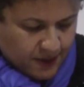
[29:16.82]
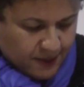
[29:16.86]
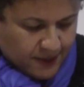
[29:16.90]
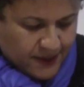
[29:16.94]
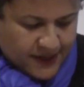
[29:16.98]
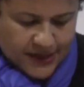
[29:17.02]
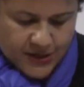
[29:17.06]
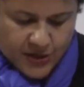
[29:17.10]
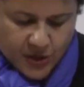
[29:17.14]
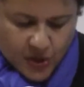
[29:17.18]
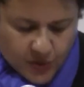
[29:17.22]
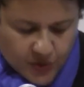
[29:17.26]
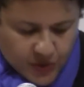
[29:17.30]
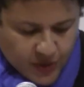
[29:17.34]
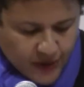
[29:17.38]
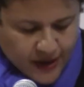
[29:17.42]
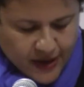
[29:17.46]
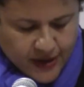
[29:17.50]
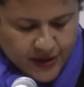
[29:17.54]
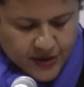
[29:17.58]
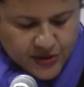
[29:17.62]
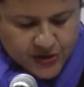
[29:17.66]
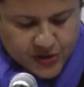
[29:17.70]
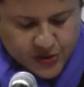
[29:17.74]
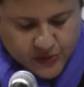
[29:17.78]
But I don't know
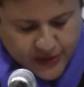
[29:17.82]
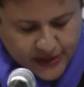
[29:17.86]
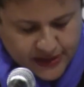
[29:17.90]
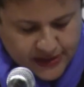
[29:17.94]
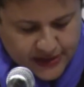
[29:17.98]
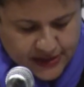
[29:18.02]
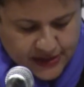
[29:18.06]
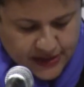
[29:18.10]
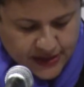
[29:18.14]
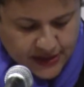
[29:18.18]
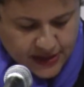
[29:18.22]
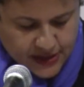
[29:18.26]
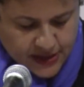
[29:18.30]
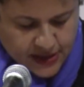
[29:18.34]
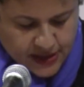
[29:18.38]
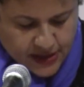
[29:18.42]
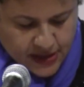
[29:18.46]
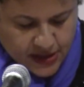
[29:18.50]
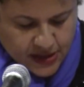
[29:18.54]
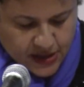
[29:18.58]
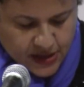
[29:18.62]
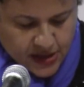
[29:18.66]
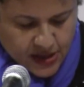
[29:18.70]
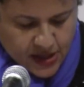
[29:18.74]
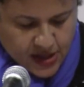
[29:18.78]
how to do it.
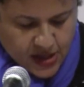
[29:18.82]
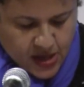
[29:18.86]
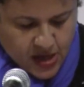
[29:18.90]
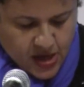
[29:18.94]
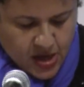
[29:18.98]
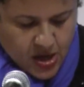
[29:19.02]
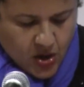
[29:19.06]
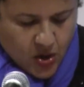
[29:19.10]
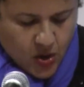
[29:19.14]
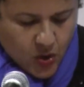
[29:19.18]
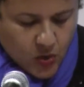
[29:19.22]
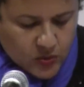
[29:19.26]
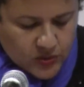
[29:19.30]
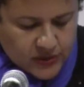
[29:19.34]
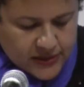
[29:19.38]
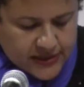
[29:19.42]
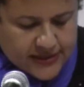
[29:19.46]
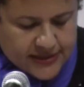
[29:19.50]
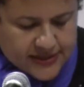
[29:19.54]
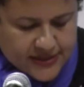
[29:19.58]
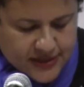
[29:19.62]
Only